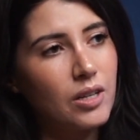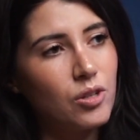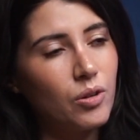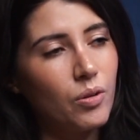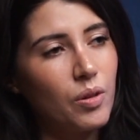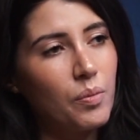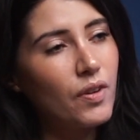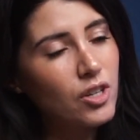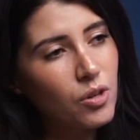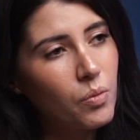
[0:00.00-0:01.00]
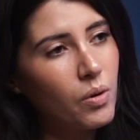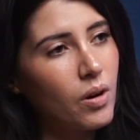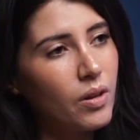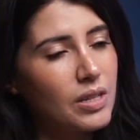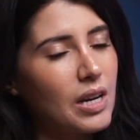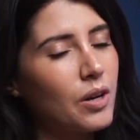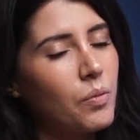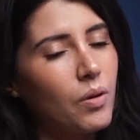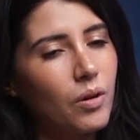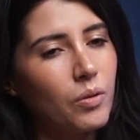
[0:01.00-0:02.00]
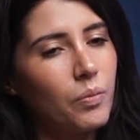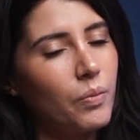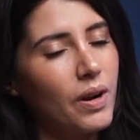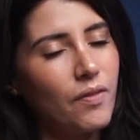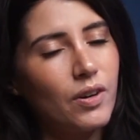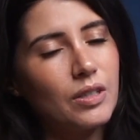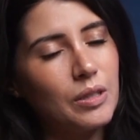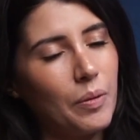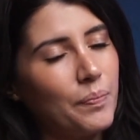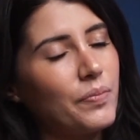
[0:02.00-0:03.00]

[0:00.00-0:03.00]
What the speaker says: to the professional world, the tech world, whatever. So